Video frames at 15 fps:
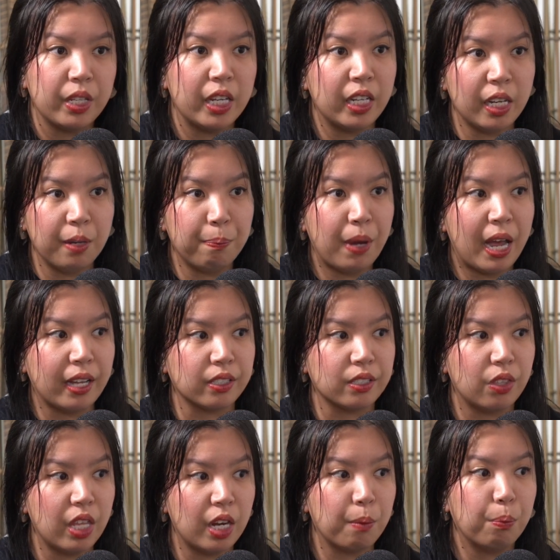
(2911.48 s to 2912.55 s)
It impacts
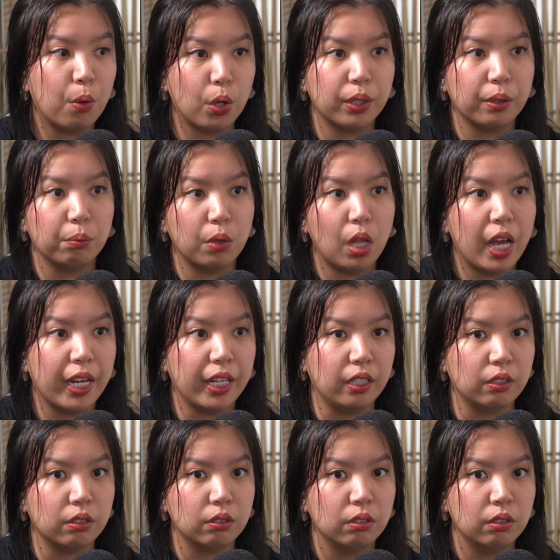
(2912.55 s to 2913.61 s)
their bottom line.